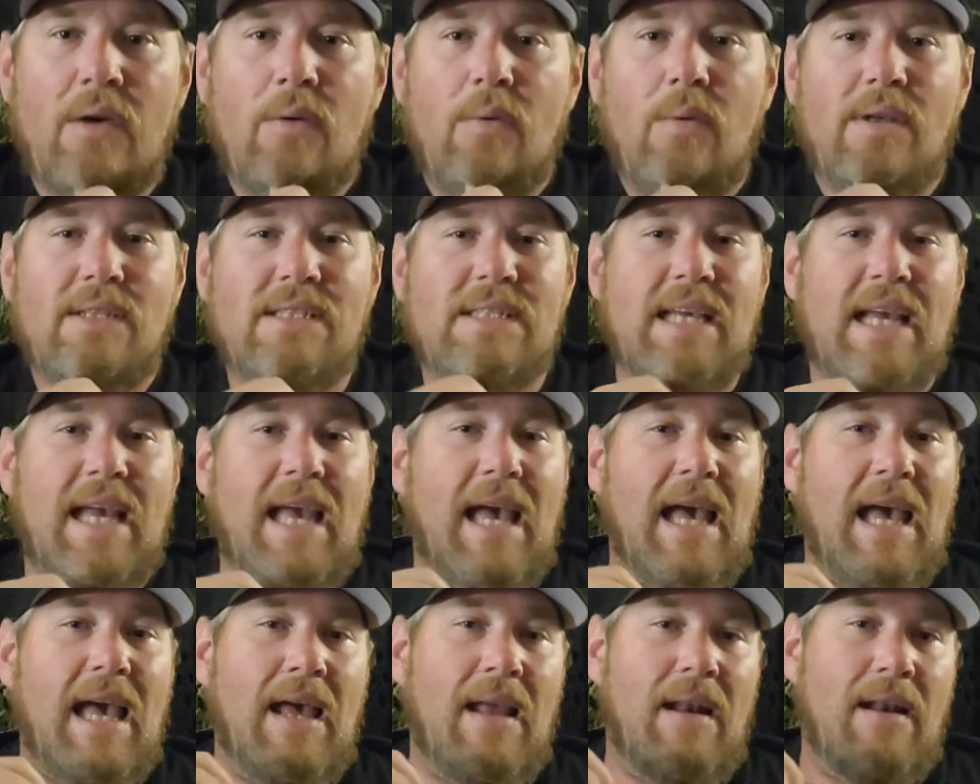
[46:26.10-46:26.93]
Once I
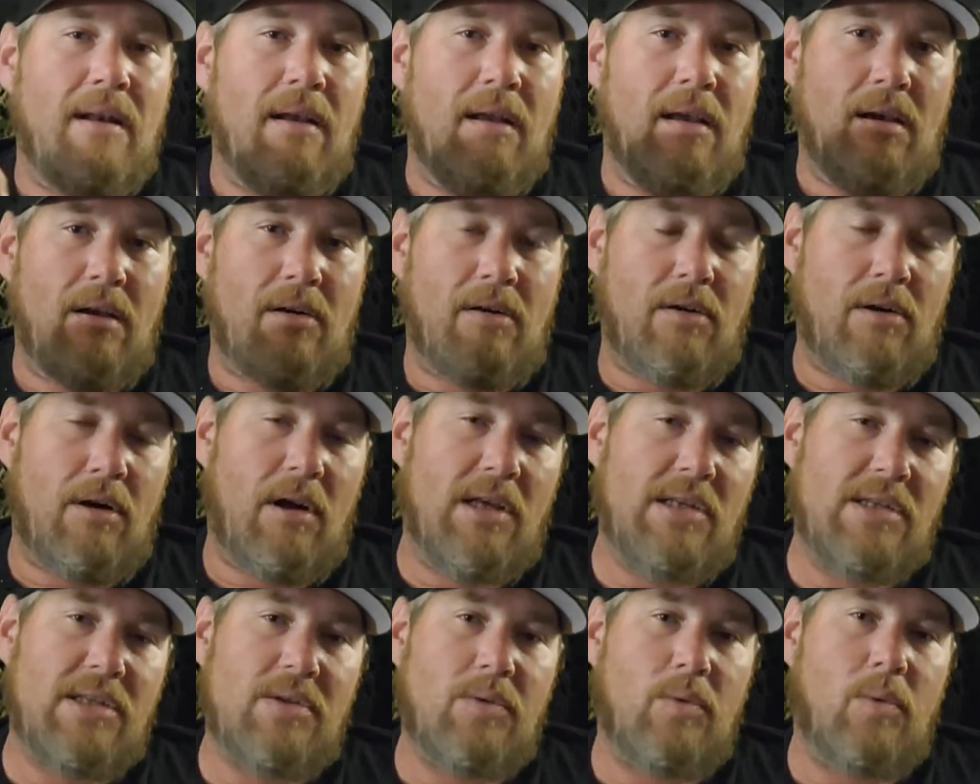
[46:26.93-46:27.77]
got
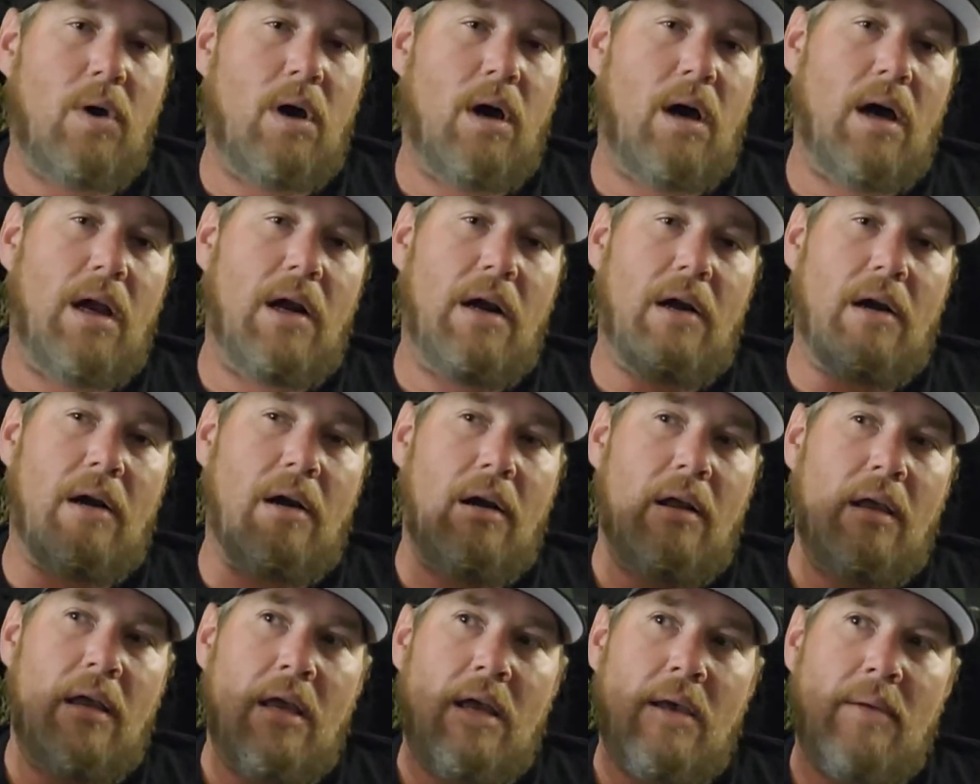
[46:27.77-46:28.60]
across the
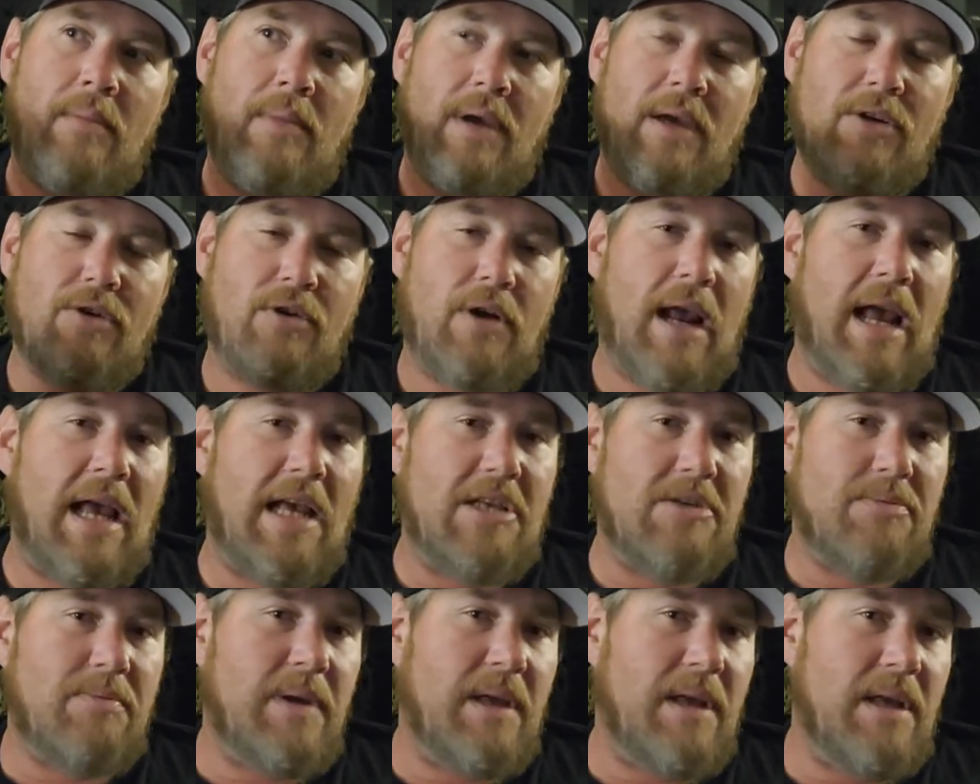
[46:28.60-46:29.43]
water, my
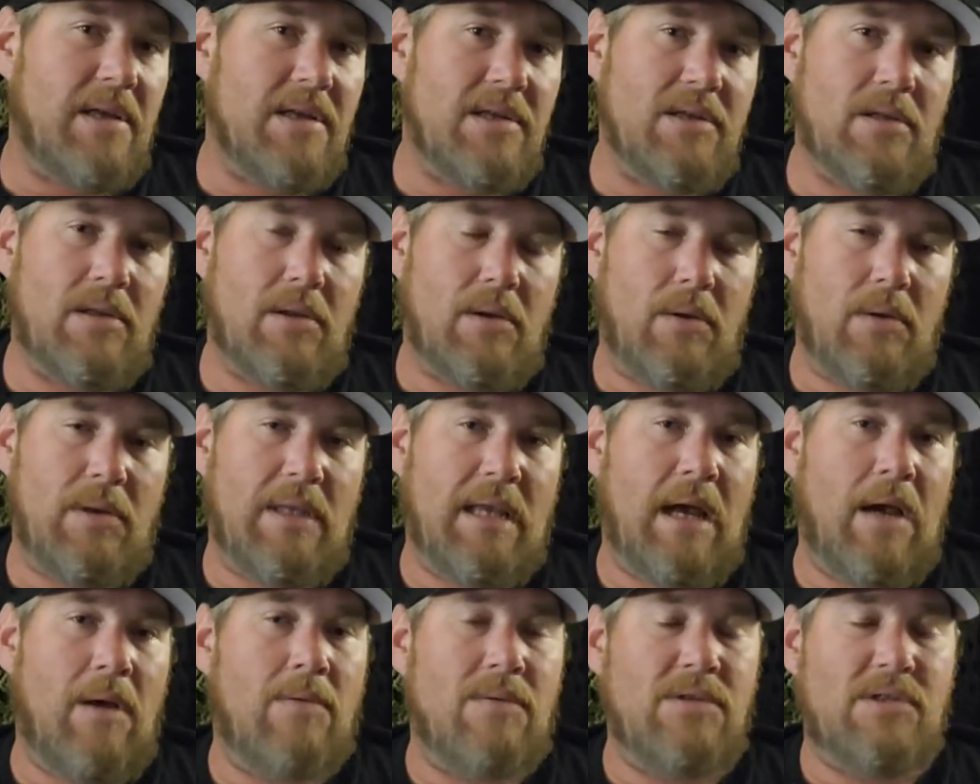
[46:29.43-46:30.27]
track speed had
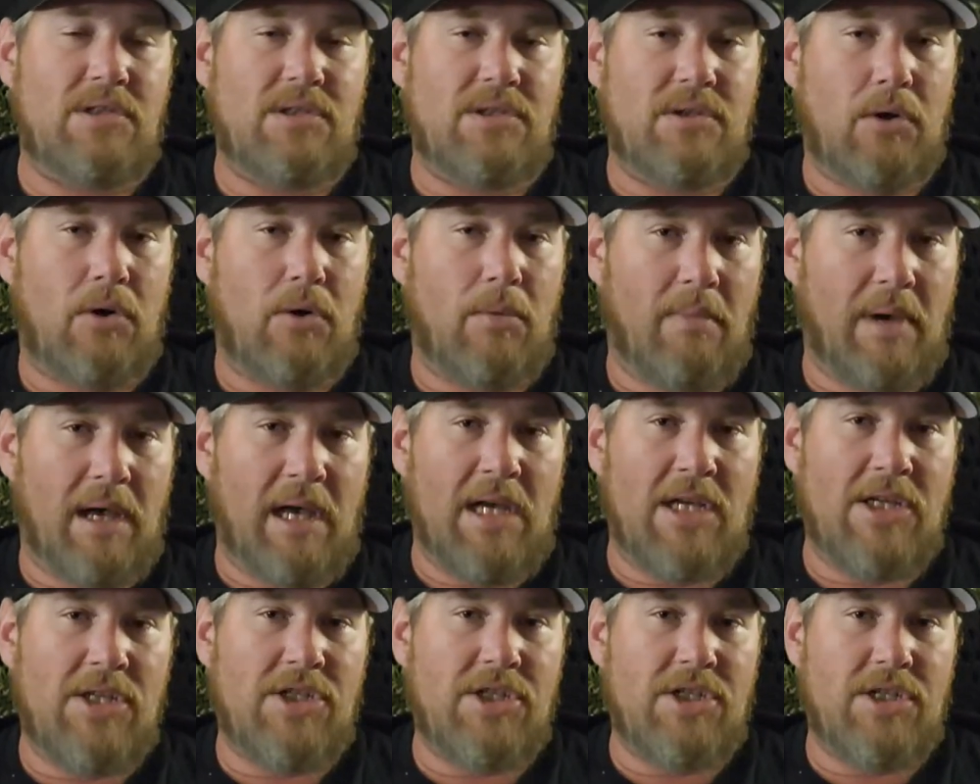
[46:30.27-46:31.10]
slowed down so
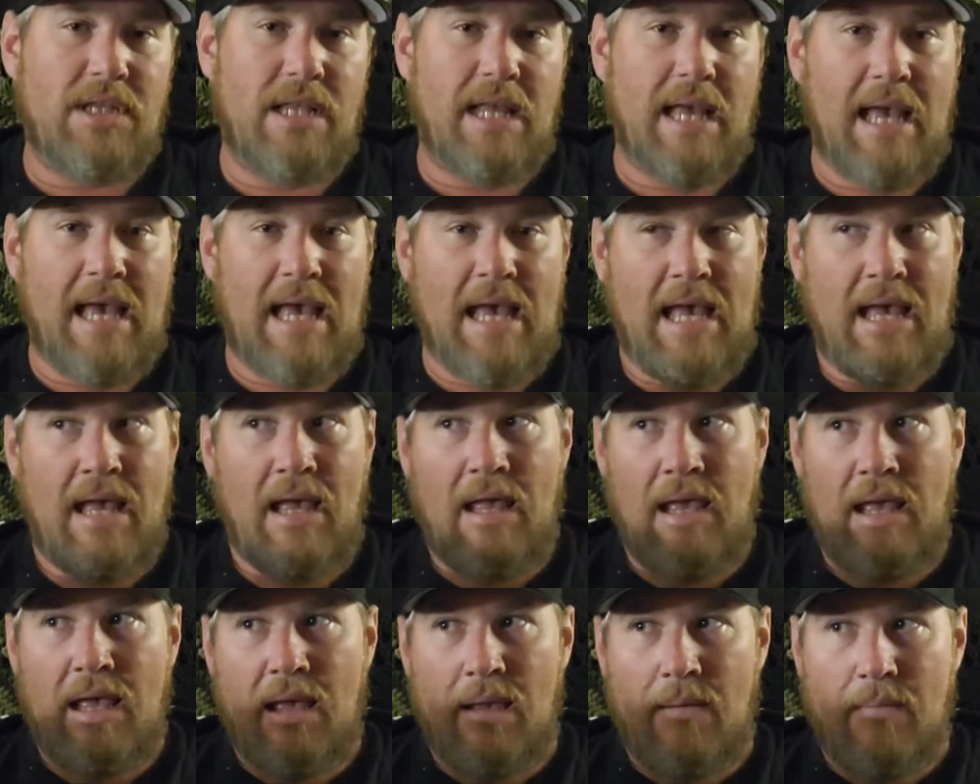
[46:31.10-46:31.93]
much that
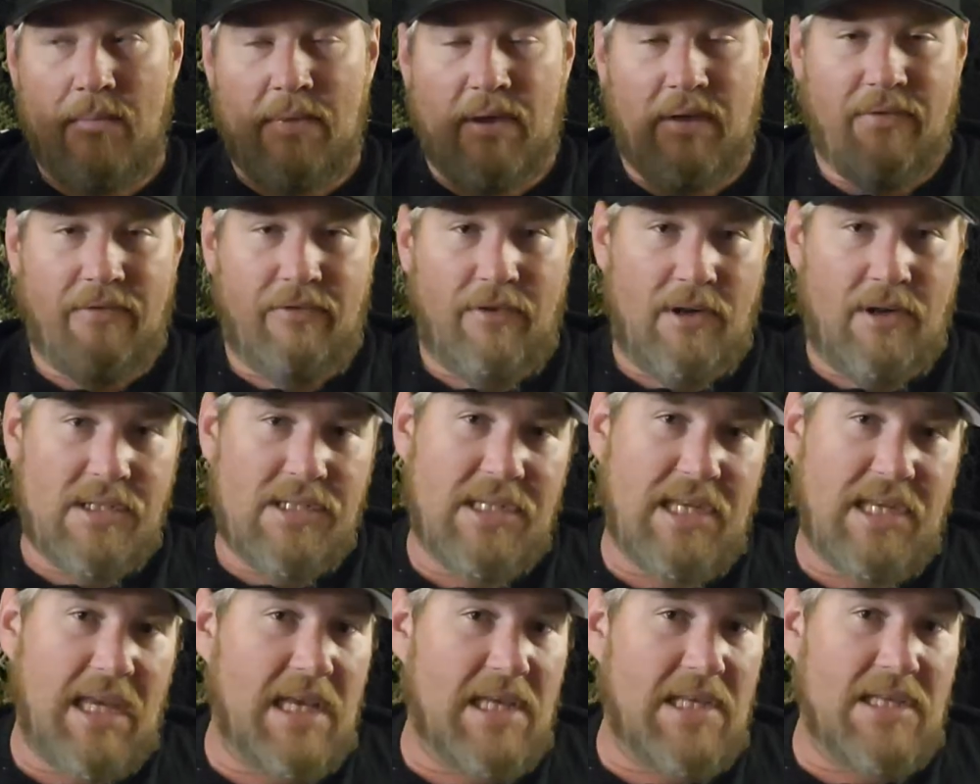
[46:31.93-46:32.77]
my
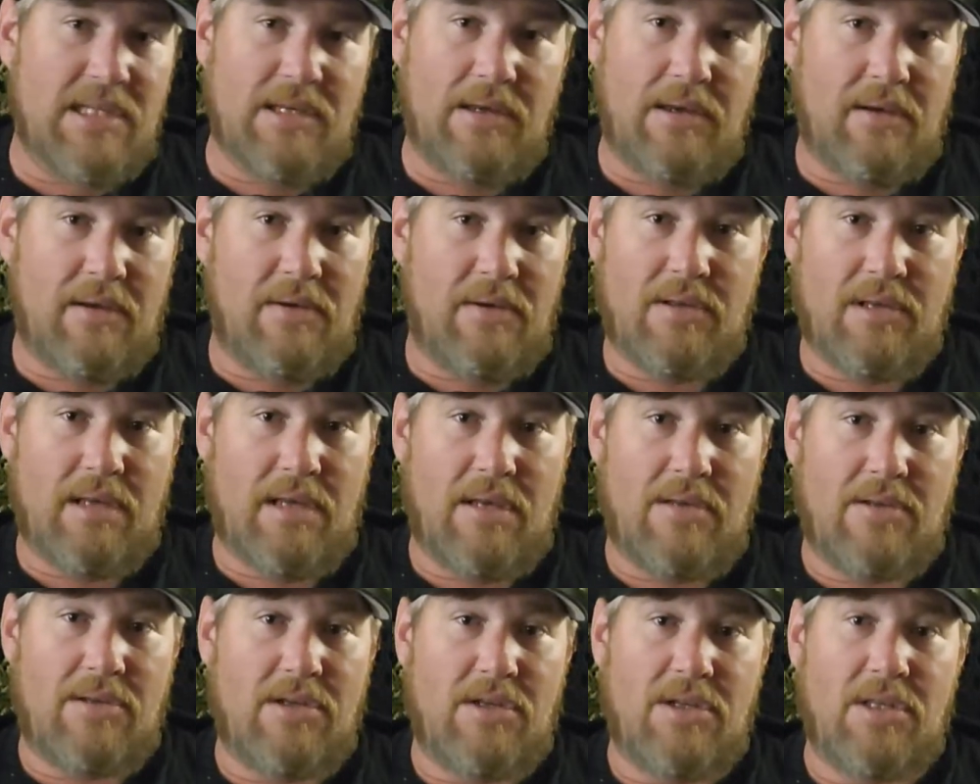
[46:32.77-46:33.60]
front skis
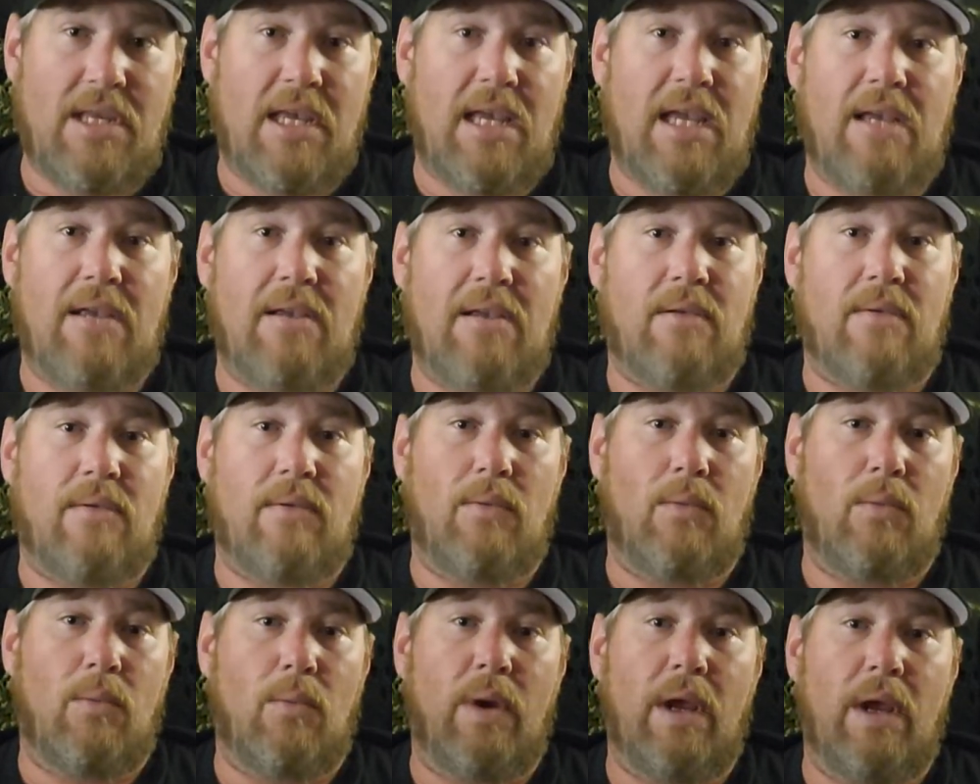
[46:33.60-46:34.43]
is just like
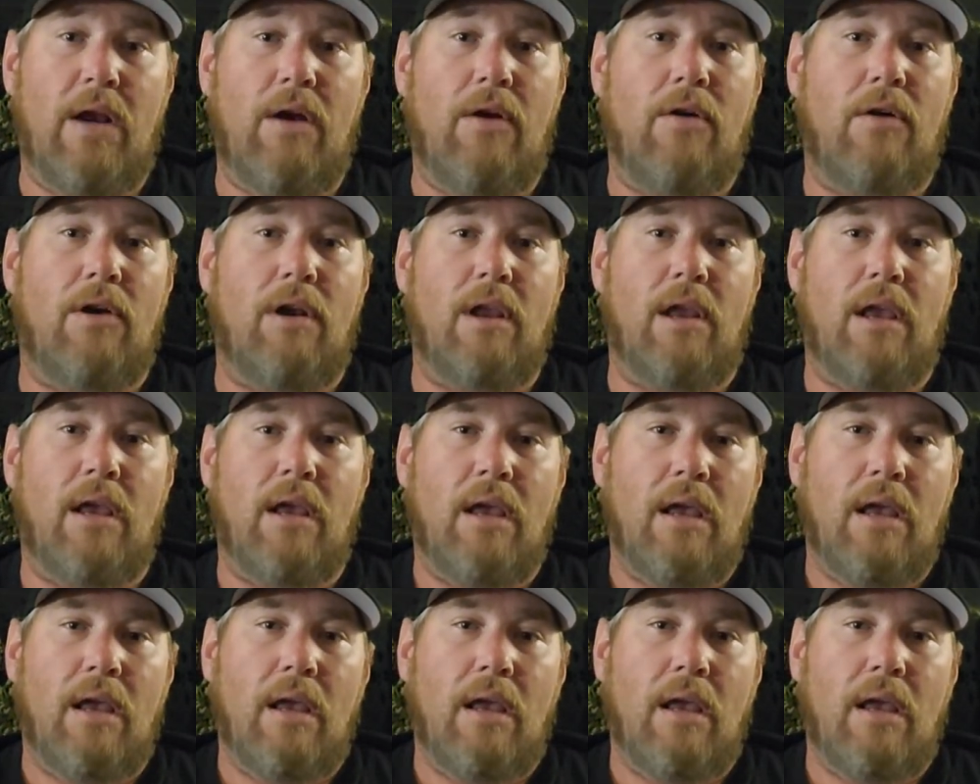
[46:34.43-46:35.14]
weird.